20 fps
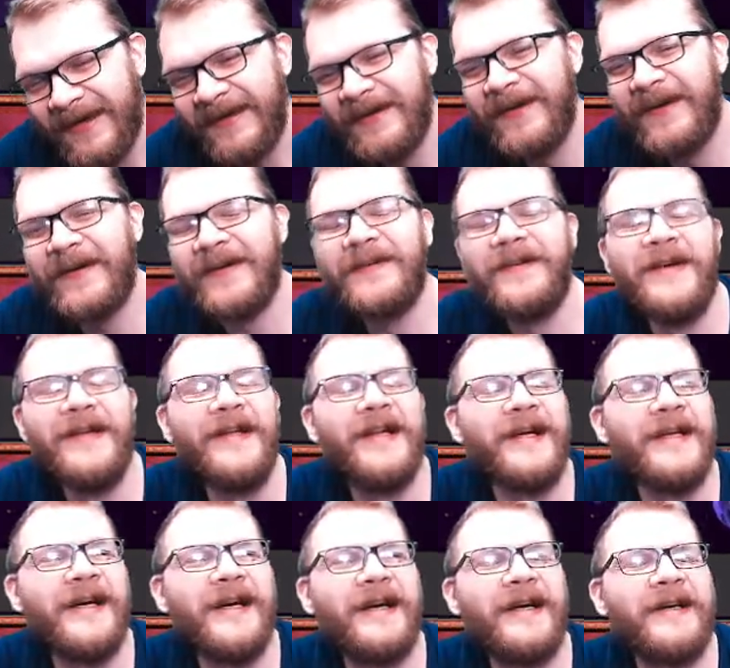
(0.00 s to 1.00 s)
no,
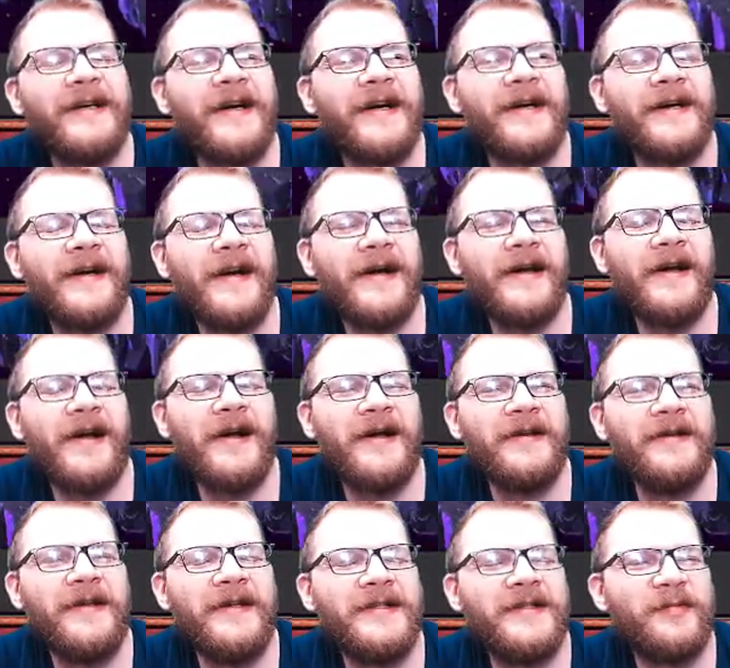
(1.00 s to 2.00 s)
really, I, I I
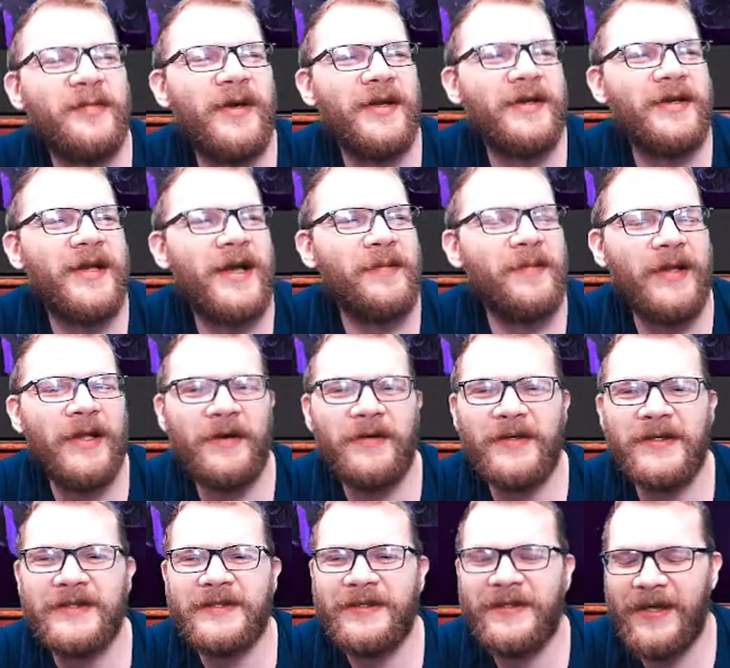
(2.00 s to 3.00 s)
did spend a couple
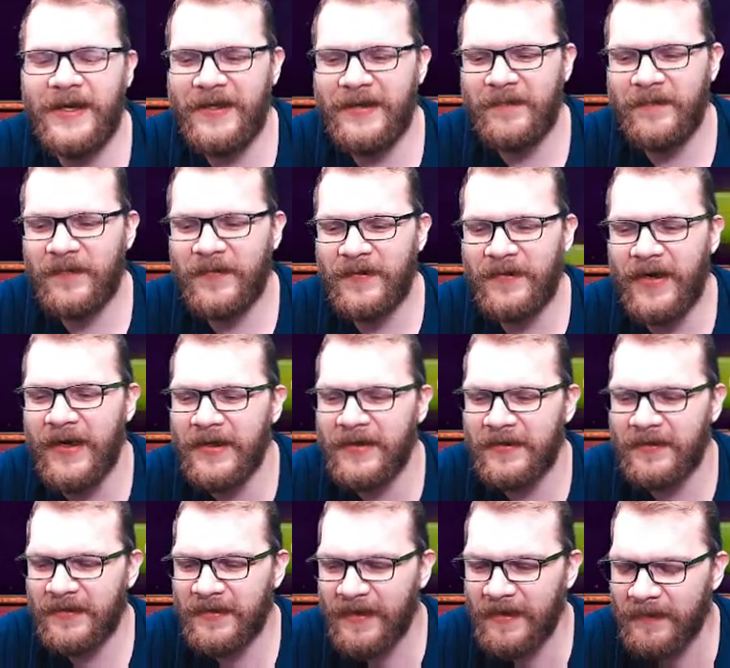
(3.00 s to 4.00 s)
hours today trying.
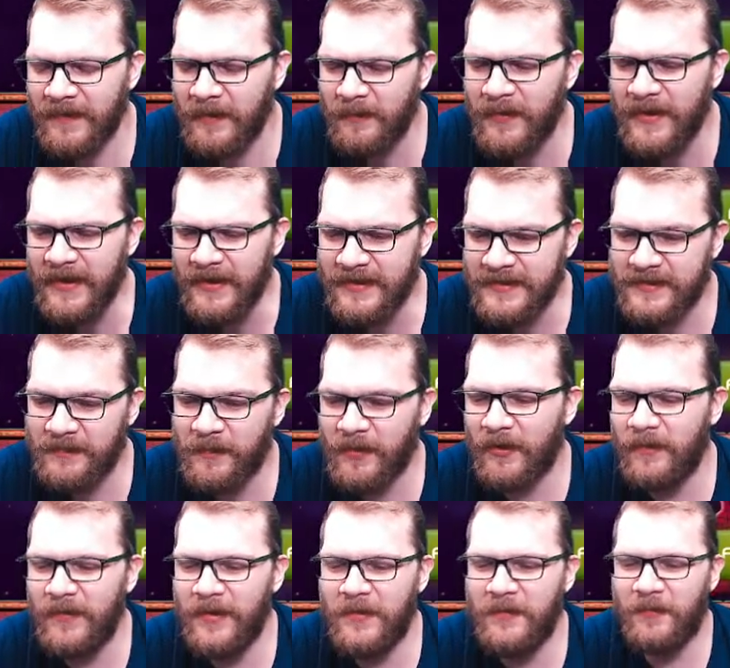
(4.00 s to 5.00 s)
The, the biggest
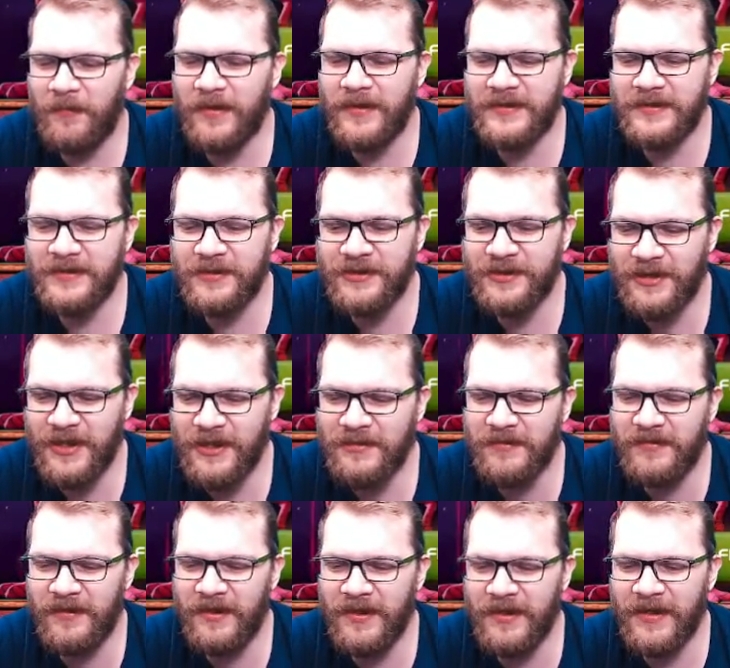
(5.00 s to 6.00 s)
problem was
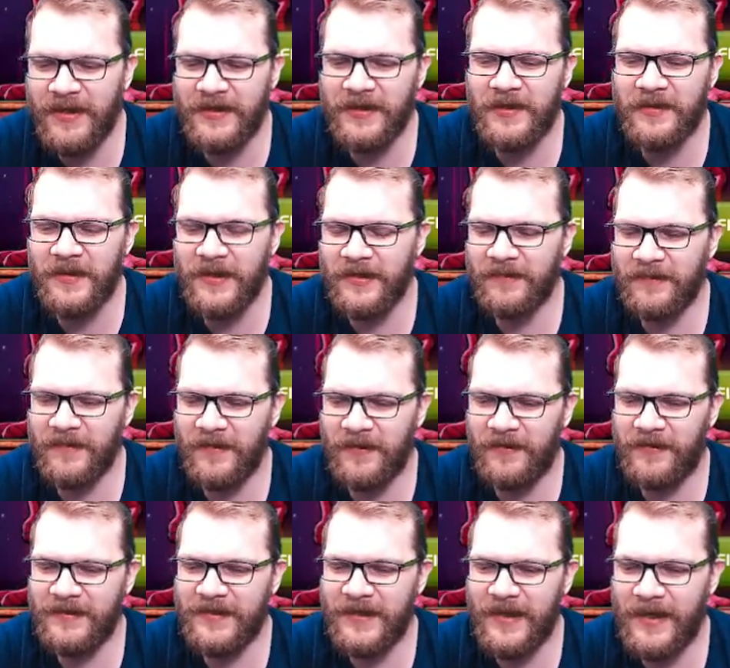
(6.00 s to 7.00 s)
genuinely getting rid of the
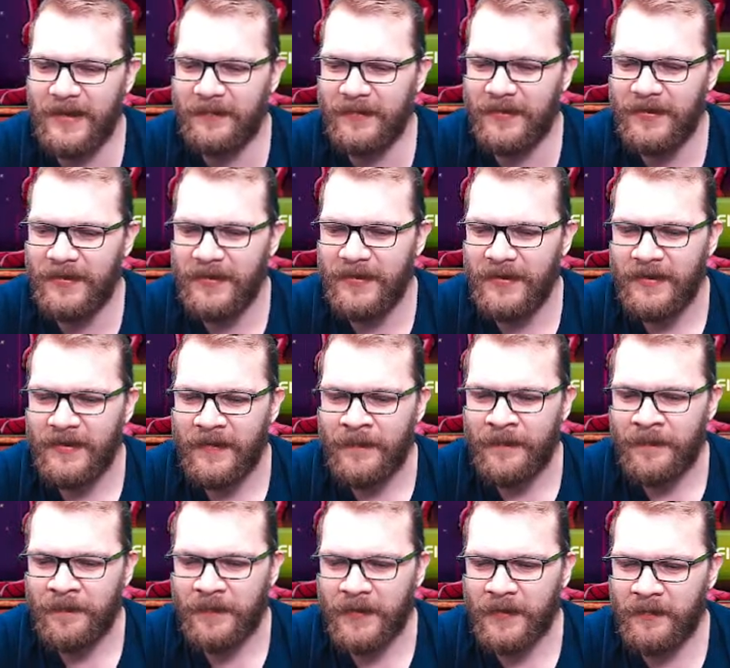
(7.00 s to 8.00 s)
old tap
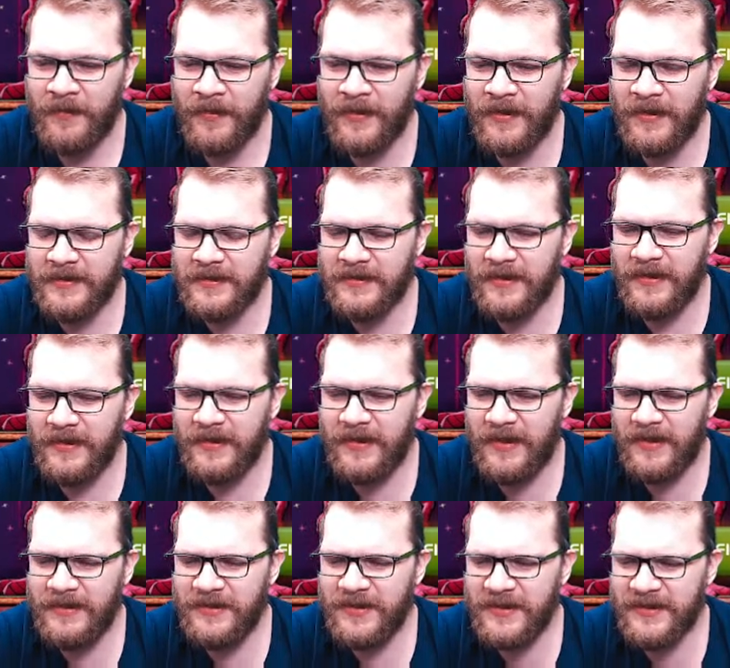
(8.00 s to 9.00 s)
because it,
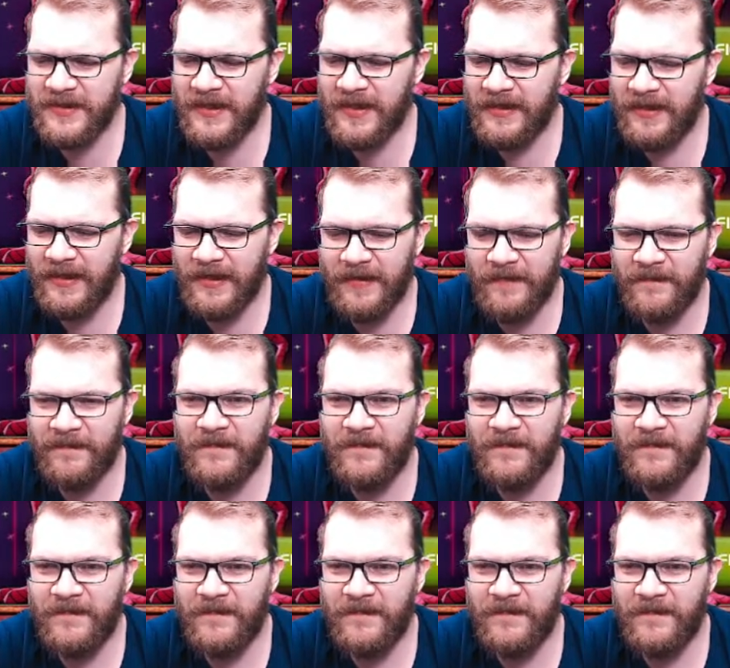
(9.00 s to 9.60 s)
it just had like a